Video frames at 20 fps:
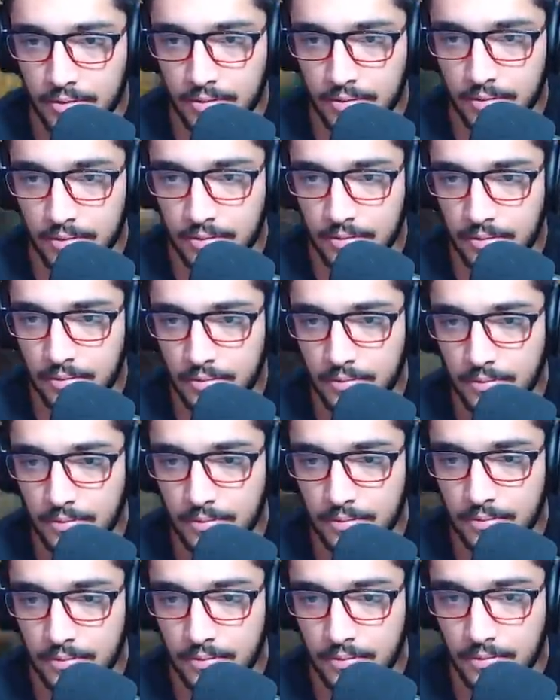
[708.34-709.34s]

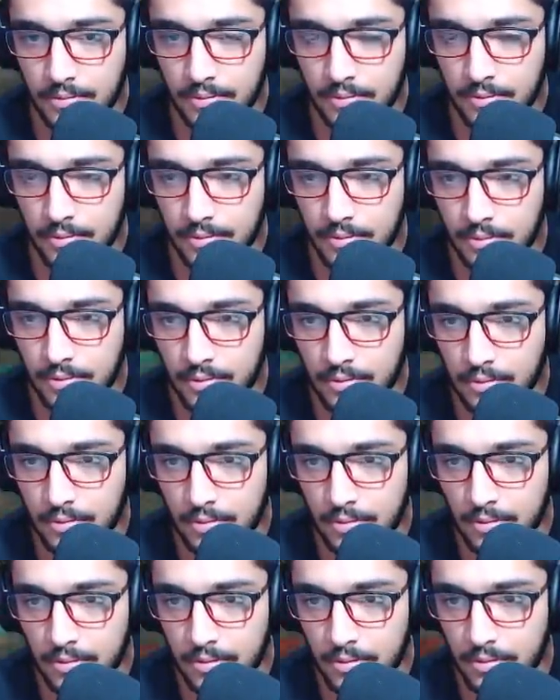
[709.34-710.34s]

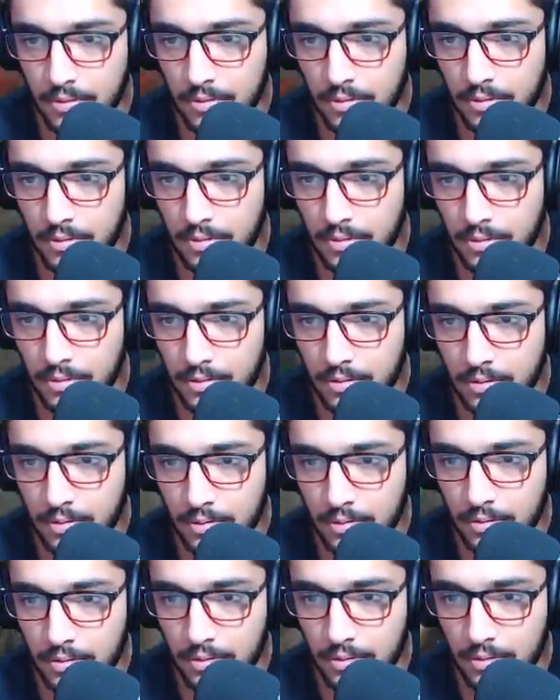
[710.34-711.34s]

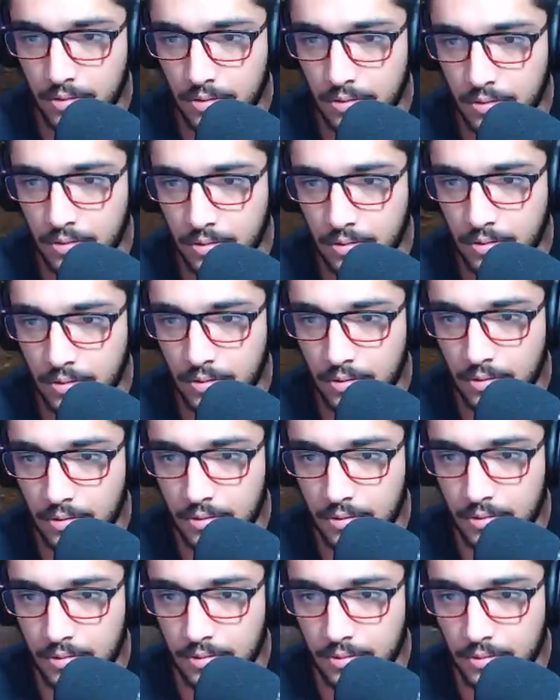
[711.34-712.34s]
(no one is talking)